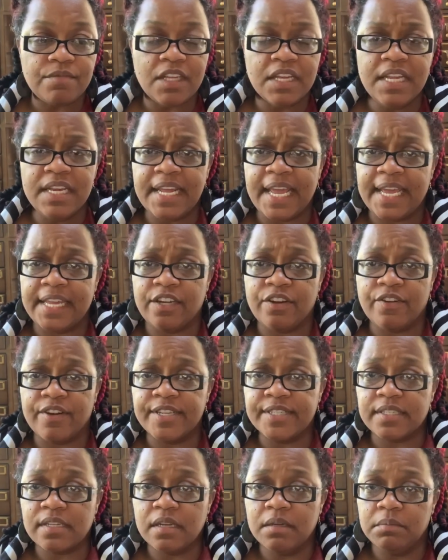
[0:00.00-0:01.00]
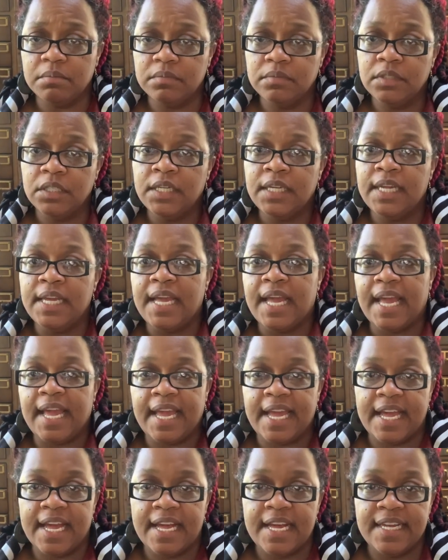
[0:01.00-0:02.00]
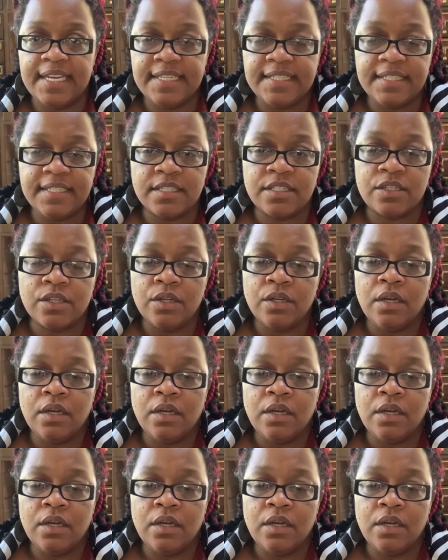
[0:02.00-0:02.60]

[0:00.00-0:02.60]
an aneurysm, and